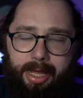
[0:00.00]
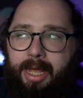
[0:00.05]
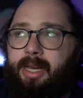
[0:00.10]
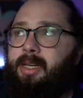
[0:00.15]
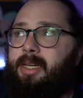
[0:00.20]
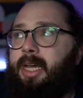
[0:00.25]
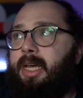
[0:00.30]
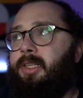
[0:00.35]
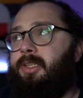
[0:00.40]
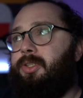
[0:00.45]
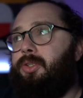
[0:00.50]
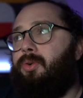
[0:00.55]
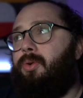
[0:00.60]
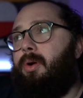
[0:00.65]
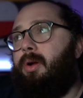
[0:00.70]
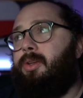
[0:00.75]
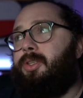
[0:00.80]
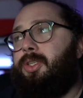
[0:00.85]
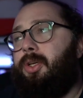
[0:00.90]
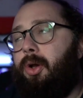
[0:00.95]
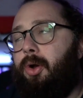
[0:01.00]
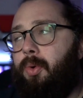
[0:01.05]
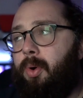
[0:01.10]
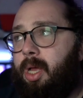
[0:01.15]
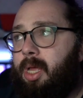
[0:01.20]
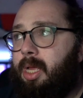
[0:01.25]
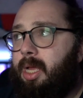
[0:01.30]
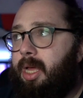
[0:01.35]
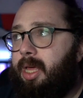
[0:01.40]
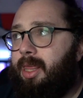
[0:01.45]
at Death's Door. So
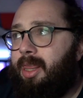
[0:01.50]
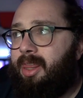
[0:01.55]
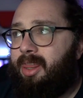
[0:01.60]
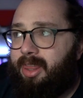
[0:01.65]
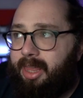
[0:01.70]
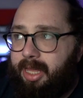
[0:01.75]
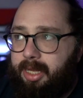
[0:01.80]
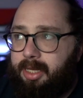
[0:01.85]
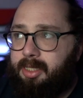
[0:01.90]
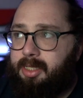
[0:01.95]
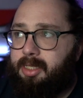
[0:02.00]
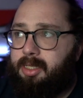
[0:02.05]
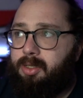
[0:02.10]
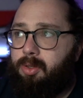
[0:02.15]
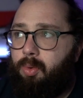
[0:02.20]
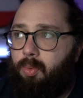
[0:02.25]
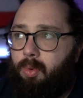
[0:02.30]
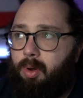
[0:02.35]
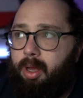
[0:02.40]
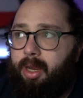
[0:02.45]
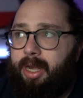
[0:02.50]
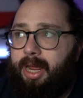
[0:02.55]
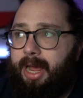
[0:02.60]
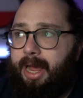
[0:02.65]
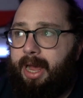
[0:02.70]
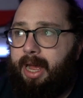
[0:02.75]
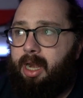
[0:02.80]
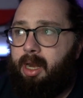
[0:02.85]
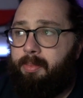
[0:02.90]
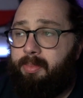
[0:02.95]
this one
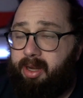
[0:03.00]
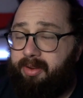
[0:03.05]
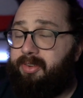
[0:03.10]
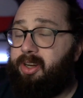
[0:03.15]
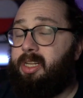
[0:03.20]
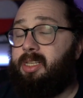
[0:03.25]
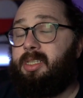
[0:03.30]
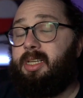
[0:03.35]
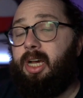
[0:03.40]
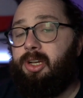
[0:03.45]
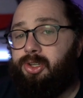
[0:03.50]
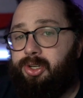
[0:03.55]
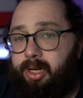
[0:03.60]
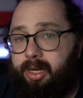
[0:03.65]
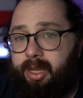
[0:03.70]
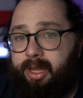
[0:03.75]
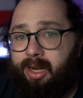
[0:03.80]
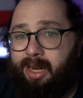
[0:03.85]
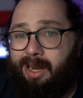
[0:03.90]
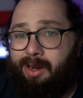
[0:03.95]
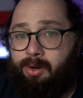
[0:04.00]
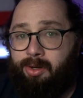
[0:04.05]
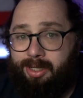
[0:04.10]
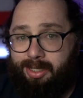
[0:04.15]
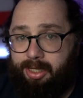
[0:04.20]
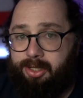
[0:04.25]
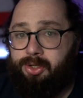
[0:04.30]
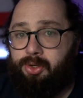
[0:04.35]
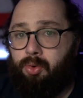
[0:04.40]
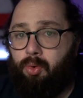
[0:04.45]
had a bit of a discussion in our
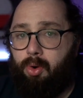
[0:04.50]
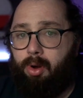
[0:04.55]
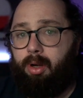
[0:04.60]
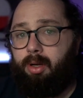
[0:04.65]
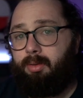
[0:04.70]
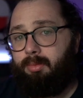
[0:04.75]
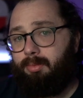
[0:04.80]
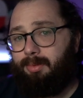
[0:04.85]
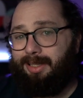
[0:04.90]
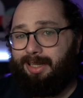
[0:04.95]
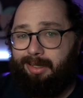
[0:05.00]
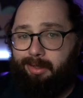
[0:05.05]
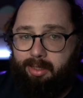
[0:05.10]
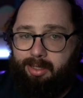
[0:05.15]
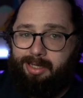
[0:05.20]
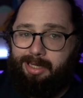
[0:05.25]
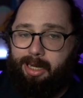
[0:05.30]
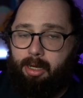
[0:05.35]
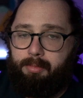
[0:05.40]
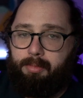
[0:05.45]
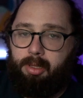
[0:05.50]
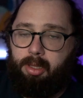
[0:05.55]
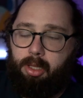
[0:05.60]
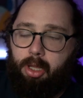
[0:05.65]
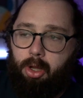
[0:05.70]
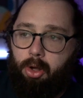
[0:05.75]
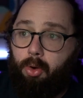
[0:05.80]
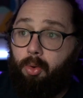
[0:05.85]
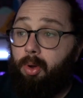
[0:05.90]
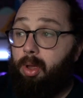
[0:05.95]
Discord, link down
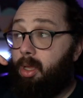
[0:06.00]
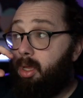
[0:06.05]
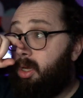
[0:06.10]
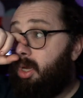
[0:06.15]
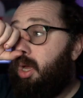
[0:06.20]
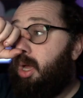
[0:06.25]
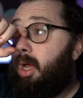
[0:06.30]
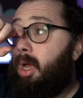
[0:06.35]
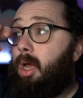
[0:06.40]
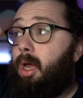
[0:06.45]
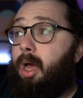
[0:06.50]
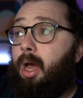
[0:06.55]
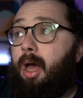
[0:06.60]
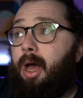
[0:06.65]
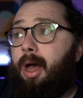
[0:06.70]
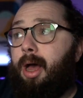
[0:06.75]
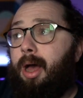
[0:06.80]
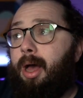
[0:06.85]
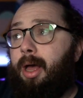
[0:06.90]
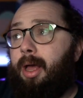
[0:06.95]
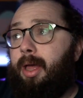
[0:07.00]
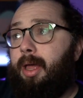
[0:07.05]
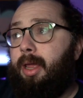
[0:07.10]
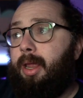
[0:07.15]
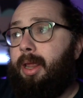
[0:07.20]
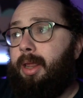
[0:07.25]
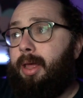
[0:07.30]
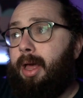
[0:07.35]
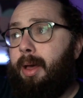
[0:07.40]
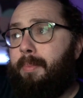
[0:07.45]
below,
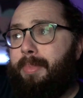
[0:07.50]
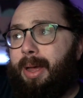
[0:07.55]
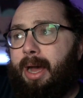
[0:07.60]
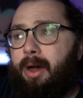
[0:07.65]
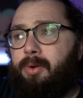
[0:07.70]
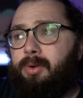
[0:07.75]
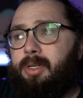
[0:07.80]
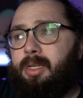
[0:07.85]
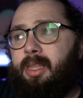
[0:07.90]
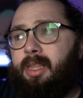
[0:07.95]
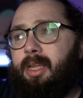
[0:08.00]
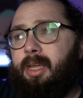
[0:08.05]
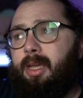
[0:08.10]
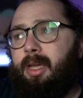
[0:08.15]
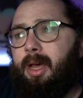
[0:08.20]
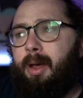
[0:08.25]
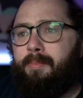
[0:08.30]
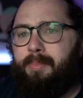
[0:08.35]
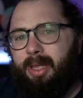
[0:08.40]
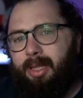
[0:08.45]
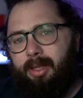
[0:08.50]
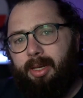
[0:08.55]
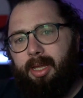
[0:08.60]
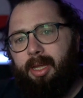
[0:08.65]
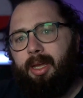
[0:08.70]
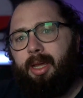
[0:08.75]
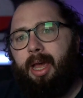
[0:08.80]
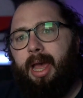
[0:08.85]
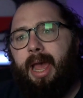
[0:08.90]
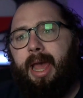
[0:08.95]
about the
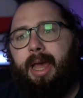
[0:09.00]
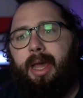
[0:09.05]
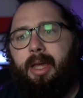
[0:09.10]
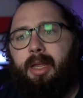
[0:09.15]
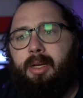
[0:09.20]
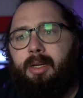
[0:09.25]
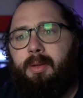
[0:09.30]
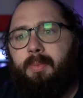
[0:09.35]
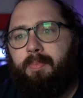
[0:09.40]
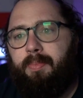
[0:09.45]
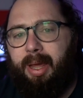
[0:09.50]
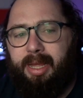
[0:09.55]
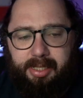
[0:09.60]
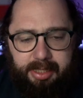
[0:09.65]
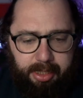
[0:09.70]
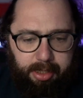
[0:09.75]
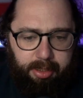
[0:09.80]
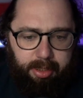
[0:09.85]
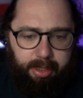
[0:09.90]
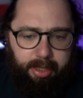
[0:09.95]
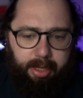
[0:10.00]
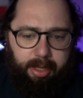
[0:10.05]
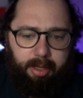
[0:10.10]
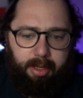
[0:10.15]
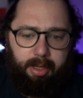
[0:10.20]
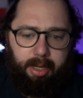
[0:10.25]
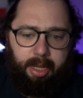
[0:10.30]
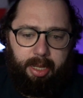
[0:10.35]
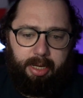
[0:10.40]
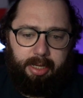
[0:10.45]
ability, and
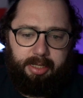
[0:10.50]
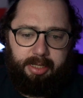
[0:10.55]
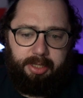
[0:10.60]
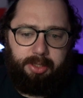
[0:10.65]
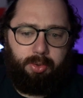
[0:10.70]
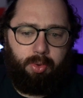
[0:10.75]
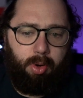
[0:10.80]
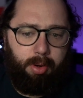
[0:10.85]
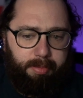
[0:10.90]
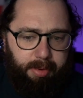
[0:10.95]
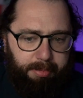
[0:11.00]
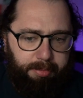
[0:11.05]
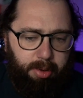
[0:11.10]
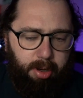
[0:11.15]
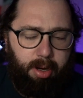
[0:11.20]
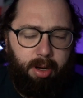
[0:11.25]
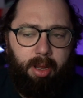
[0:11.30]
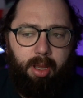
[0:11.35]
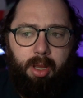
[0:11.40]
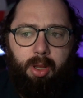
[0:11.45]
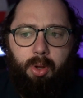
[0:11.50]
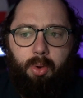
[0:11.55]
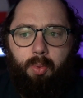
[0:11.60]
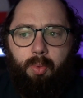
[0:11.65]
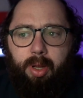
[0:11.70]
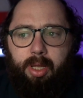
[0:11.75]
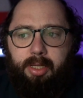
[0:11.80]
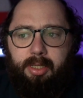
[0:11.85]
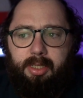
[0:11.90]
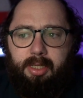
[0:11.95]
basically a Discord member
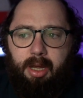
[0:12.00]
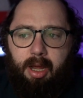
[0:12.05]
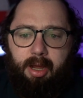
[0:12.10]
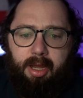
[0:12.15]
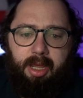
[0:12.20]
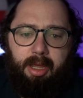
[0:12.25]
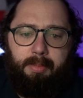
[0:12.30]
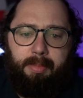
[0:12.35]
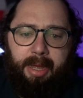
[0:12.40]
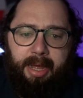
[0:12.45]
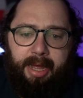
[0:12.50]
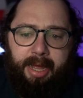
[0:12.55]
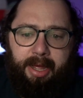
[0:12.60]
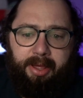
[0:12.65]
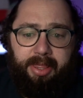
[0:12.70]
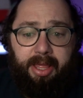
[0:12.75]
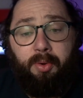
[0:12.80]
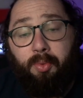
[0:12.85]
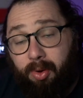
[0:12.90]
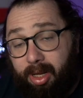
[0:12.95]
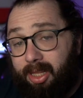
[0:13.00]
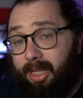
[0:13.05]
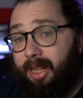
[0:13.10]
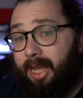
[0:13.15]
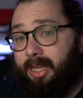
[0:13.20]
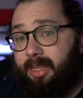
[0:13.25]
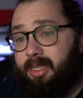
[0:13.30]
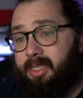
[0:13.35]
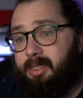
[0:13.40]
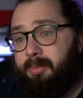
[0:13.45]
was talking about how they really
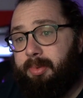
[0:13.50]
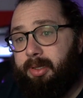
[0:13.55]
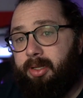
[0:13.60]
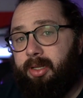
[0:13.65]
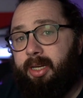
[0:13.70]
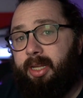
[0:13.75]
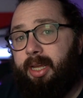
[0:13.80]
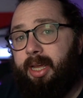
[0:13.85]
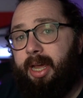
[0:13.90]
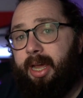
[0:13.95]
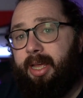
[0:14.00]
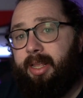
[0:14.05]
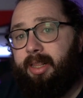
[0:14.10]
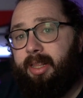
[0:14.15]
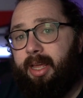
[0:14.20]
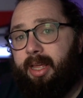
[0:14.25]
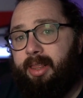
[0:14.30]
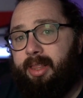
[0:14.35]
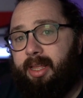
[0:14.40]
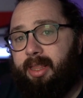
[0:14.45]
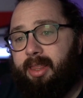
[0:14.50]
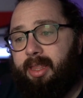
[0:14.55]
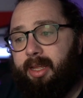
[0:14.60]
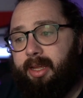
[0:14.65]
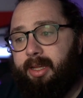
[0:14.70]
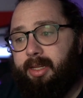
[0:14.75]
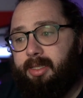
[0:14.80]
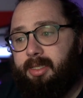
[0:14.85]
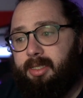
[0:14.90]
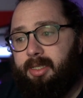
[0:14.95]
like this ability and they
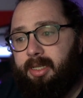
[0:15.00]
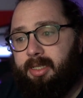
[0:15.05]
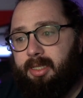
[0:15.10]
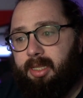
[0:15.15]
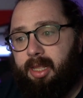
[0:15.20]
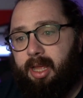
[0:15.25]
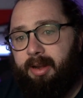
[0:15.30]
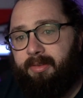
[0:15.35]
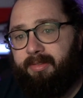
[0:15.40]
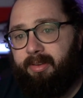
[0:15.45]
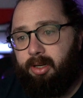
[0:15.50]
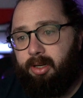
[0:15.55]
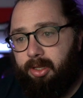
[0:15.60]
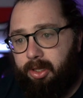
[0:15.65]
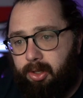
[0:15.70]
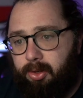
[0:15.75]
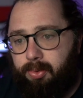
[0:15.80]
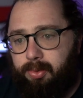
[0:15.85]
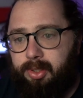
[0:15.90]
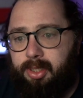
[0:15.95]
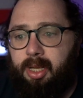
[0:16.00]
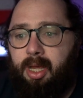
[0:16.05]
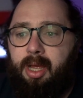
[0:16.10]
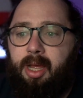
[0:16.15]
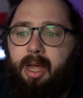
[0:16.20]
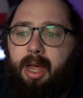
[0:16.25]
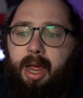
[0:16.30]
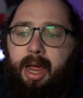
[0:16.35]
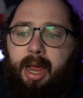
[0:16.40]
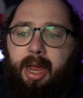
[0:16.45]
think it's a lot of use.
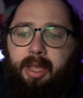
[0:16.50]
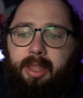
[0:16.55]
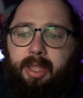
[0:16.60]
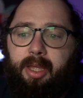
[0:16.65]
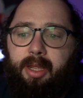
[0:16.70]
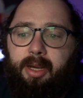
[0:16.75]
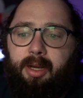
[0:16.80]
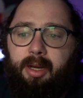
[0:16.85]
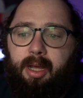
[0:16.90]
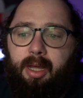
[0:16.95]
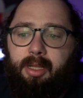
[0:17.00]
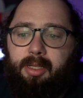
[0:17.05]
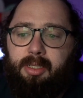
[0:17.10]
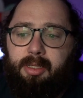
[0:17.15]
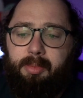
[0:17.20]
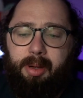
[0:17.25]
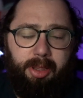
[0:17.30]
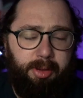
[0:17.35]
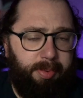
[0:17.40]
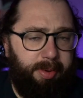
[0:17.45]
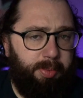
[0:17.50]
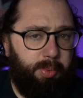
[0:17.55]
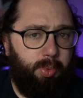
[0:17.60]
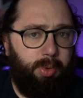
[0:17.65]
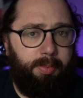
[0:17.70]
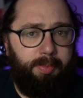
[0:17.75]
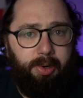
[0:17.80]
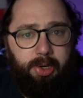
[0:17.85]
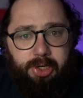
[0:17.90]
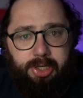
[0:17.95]
And then some other people
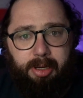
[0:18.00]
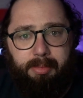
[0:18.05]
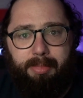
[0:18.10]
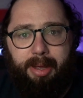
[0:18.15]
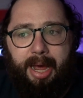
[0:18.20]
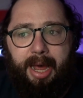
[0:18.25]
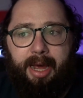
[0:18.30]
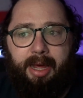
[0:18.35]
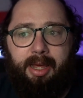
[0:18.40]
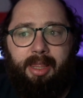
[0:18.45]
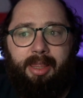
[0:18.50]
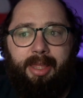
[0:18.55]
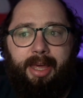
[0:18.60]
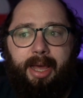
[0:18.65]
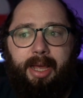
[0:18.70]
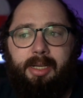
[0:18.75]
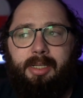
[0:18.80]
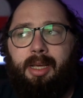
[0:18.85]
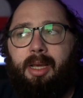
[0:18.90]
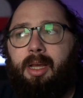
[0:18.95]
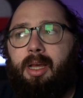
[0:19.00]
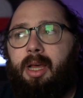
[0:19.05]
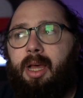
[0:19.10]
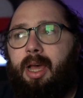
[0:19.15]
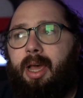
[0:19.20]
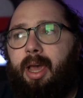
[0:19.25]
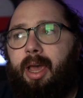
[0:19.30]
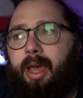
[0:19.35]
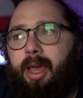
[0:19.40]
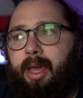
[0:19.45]
were pushing back that
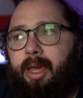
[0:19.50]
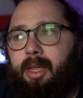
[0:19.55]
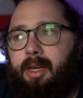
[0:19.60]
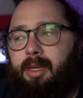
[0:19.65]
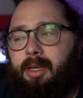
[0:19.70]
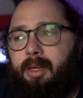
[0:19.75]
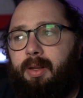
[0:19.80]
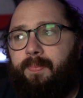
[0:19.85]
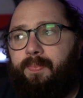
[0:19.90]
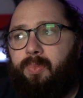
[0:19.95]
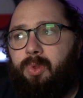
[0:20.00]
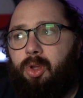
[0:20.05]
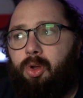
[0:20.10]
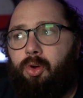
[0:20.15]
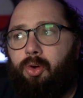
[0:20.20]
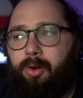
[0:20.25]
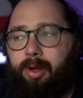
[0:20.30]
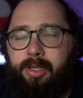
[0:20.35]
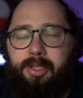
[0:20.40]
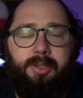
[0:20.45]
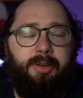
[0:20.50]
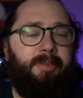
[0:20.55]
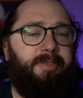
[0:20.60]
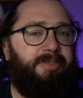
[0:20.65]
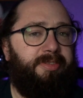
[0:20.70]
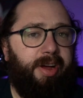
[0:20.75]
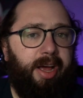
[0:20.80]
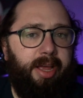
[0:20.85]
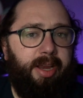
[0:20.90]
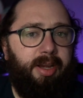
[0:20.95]
crits are
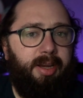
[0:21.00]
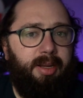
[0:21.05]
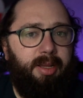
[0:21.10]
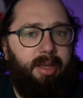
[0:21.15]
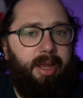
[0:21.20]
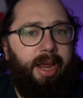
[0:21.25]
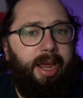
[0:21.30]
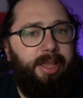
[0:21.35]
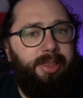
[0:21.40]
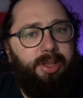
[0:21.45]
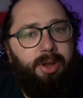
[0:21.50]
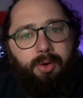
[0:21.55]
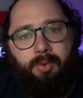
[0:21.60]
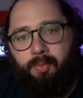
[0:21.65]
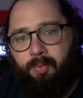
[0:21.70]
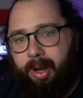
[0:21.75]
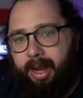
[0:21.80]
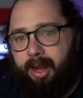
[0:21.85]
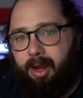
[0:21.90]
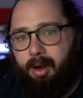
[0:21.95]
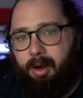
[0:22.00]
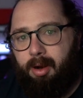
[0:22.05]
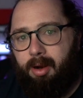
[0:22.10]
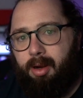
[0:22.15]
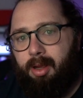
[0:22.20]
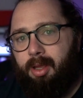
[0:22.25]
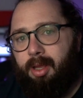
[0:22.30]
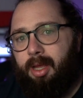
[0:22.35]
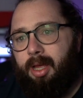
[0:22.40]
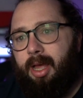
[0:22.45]
fun and they're
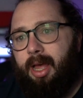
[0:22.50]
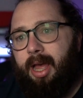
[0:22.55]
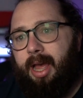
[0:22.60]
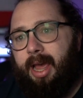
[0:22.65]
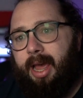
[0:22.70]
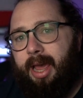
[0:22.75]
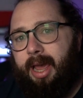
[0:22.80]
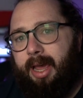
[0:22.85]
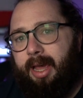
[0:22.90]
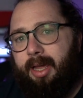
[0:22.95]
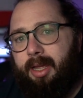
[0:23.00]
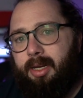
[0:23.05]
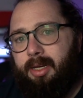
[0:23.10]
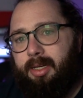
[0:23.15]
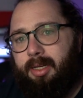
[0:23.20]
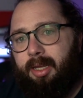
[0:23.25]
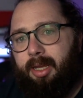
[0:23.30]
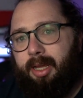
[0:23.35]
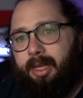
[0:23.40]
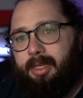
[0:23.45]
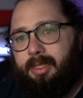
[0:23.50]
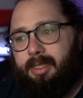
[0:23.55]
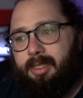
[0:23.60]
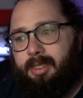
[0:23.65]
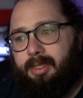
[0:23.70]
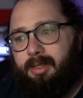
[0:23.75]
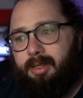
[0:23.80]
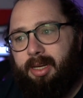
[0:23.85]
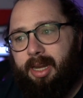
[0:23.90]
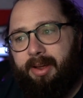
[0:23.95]
rare, and
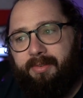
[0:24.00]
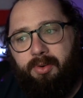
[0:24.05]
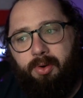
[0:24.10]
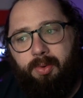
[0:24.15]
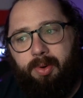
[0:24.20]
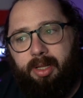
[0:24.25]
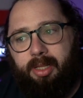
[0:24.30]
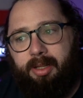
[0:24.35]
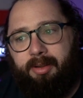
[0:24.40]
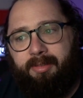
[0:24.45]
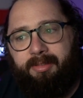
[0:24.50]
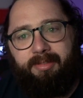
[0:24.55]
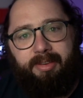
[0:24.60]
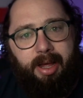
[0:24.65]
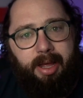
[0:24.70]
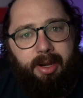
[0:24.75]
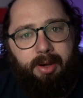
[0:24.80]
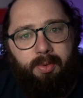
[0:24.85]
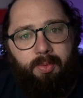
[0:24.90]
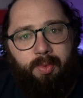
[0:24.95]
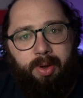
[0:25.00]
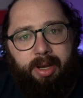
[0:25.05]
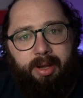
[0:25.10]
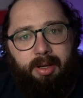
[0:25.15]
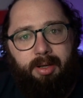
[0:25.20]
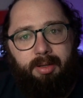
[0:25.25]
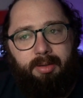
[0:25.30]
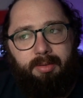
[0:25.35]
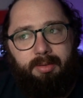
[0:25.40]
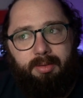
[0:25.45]
it's never really fun
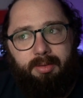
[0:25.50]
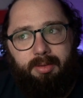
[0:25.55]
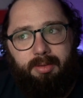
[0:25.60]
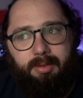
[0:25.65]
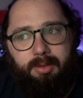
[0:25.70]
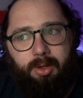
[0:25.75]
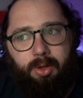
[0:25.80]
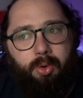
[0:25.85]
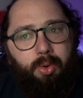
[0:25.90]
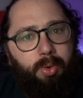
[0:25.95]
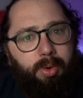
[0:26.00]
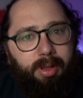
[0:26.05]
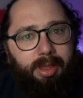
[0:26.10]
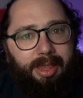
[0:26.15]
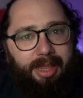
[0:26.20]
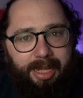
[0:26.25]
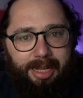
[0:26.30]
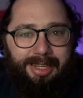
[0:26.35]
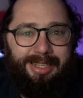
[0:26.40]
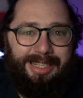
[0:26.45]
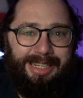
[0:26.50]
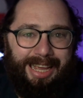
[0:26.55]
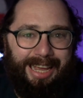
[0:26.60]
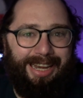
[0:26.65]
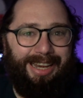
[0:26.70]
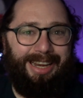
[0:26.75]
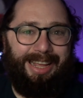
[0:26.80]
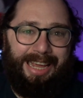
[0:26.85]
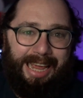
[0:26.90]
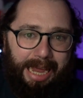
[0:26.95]
when cool things
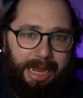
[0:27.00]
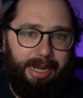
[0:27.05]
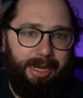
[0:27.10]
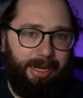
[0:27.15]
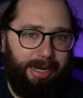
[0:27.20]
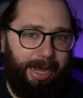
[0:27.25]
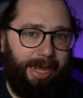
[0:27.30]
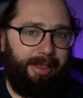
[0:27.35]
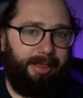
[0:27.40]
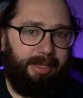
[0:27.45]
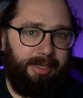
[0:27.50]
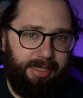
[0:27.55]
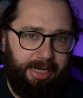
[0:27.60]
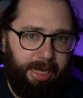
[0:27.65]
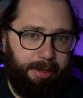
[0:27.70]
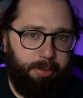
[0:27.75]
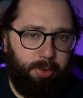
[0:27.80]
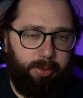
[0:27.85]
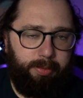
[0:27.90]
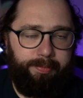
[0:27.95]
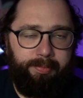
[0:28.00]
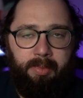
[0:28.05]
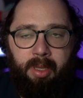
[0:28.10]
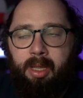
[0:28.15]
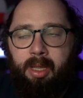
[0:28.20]
get negated at the table,